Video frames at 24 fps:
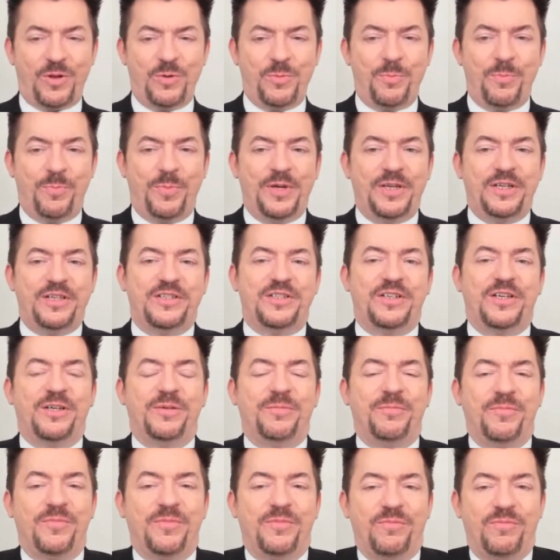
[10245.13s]
But
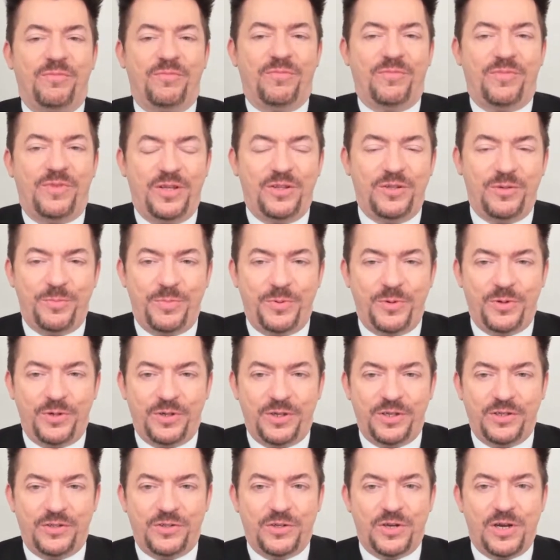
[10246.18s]
the other
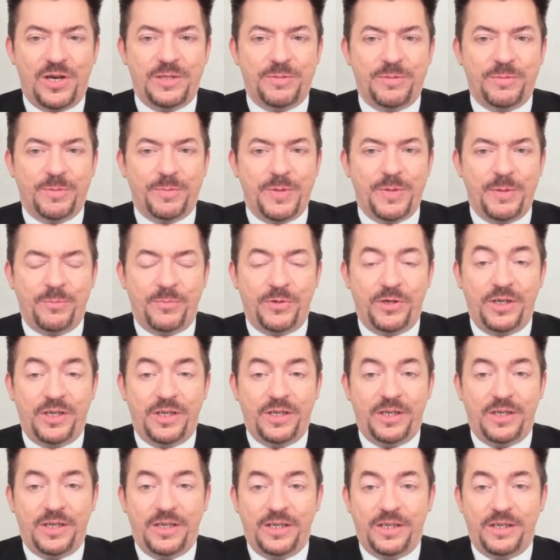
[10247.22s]
book is Cosmic
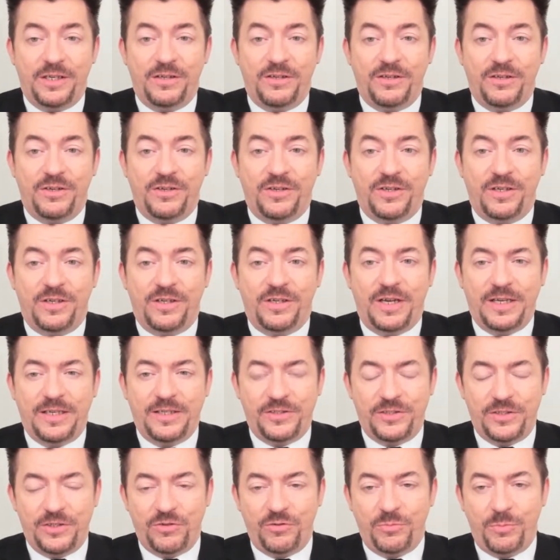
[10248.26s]
Memory, and I
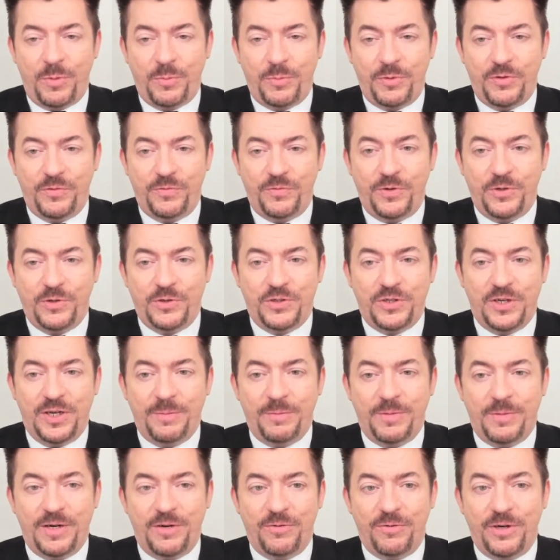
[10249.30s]
can still remember the first
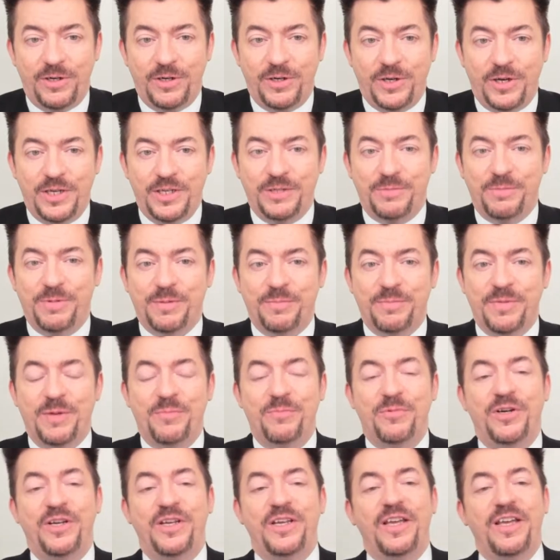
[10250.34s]
time that I read Cosmic
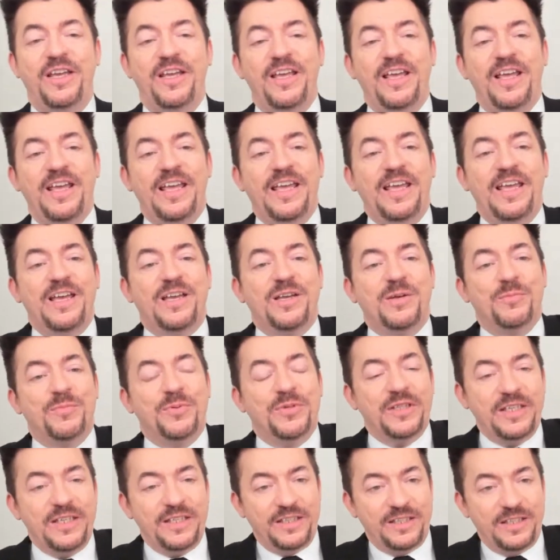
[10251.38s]
Memory. It
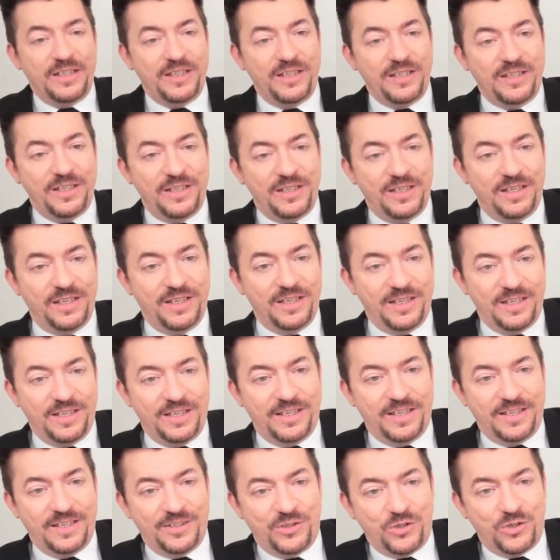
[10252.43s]
completely
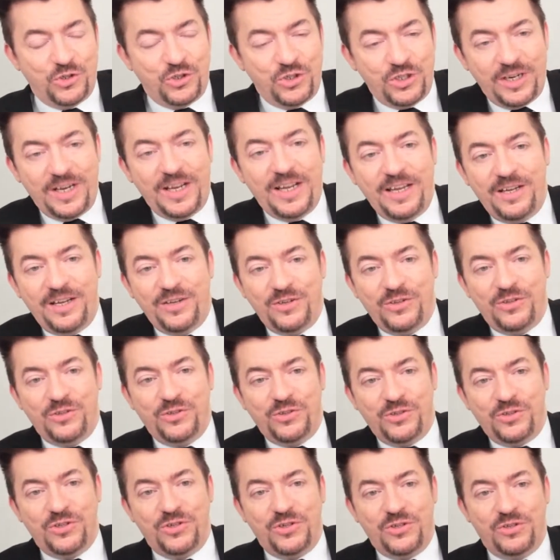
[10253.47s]

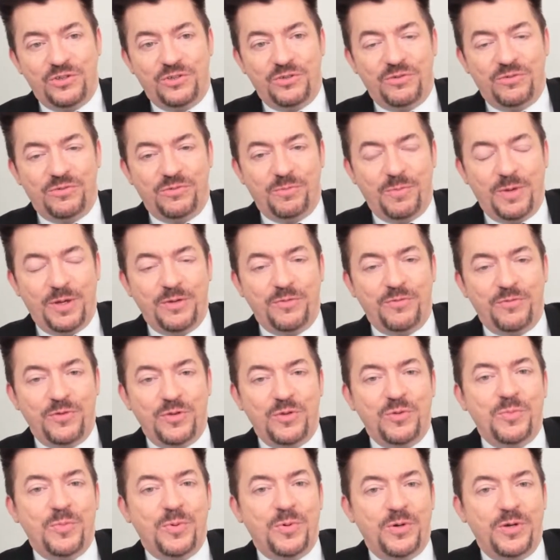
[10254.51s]
changed my
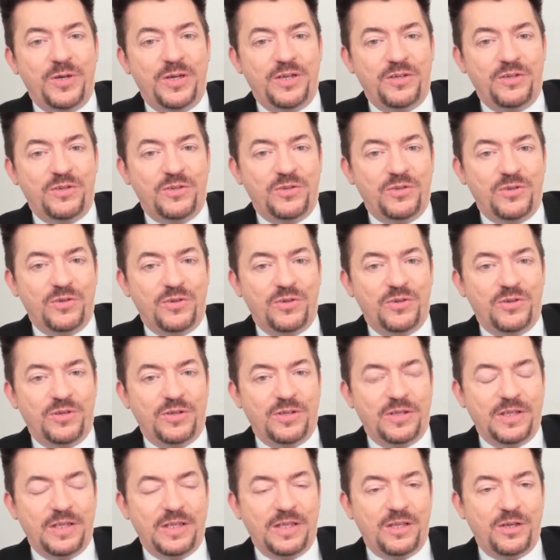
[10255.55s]
viewpoint.
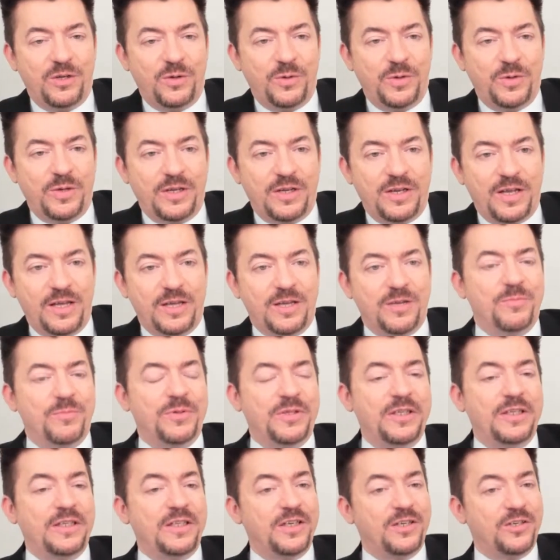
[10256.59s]
I
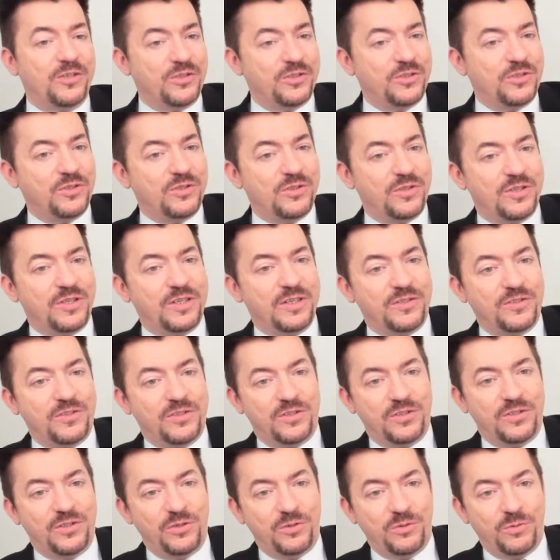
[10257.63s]
completely understood things
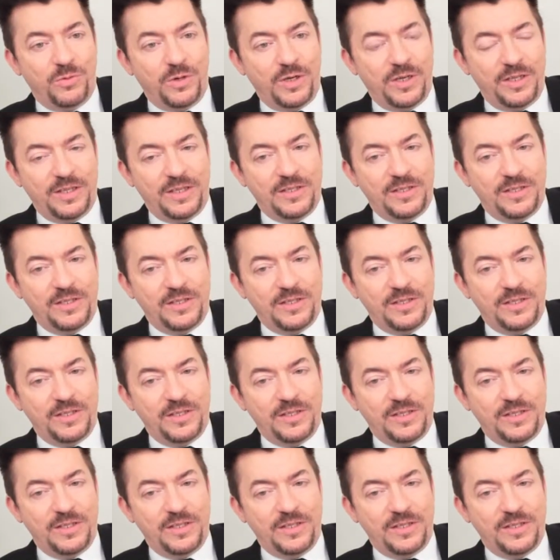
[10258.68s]
in a new way.